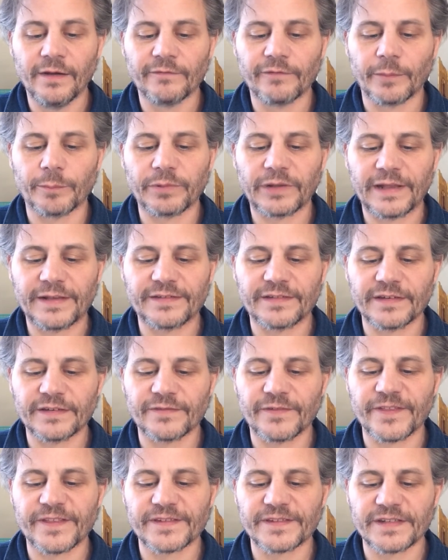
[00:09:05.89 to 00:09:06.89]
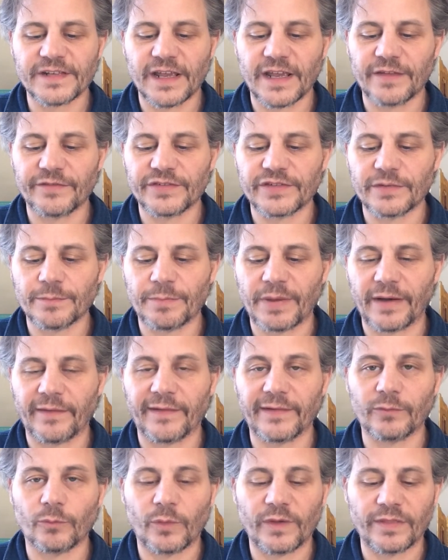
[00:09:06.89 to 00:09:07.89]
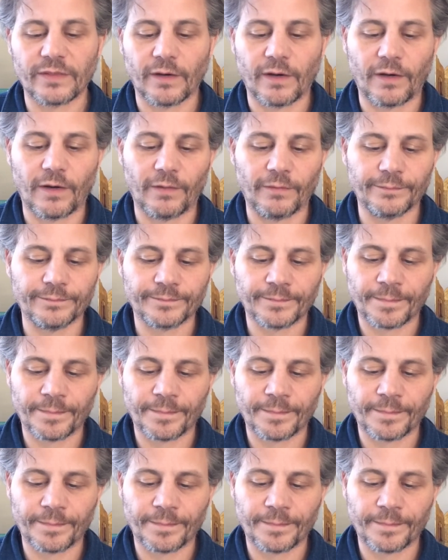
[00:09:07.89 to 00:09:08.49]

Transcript: for places for the staves to bear it withal.